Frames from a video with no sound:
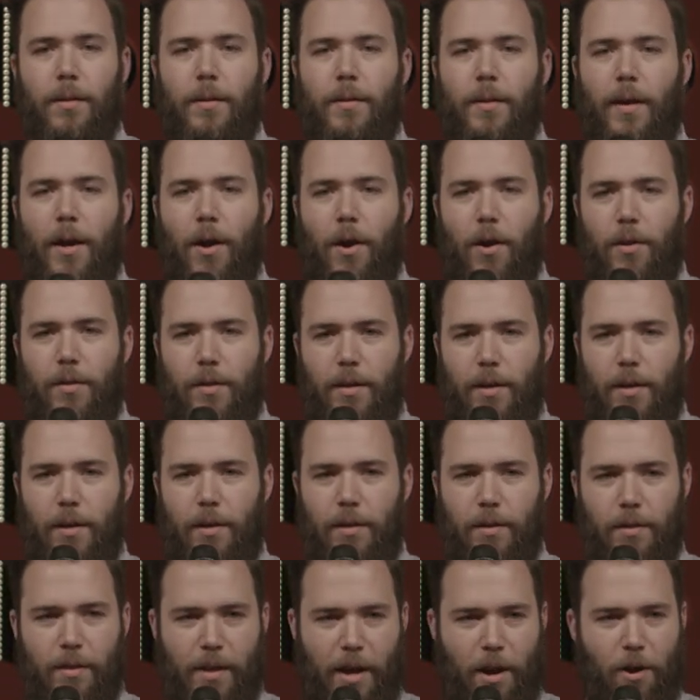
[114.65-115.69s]
They are the
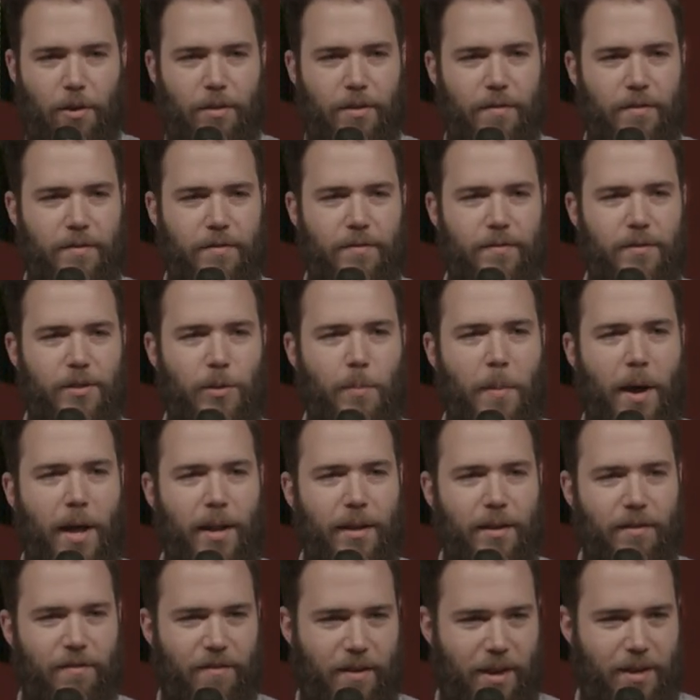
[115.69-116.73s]
they are the
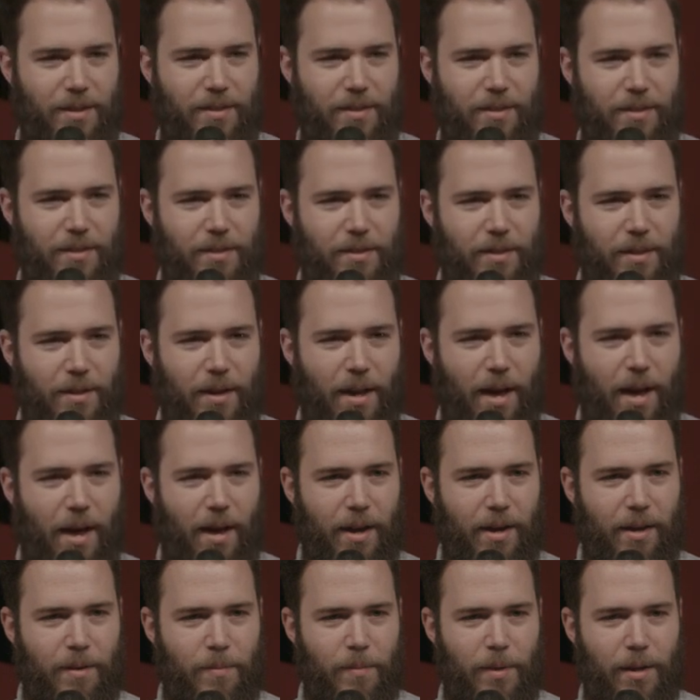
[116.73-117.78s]
smiling faces, and I
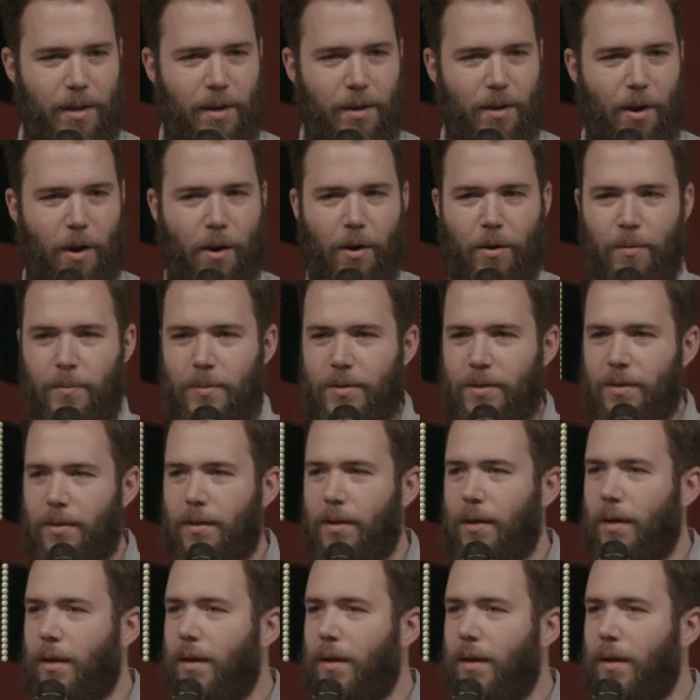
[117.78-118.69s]
am the arms